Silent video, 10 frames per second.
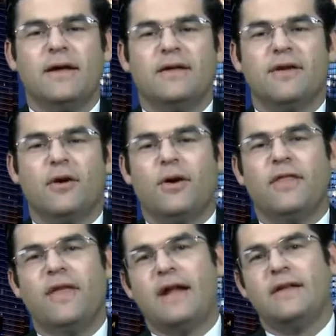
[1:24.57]
So
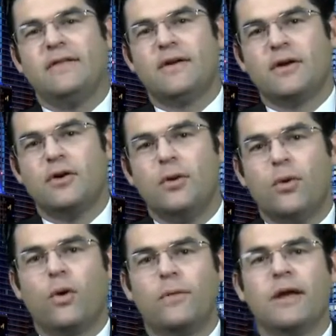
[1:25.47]
that is our
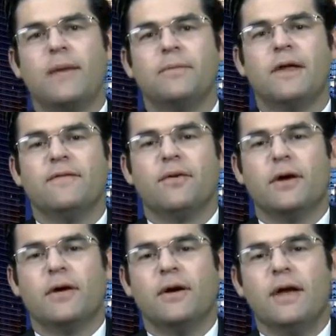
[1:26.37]
global warming update for
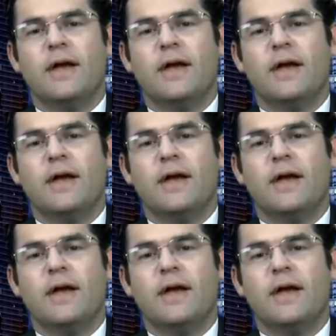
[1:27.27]
you.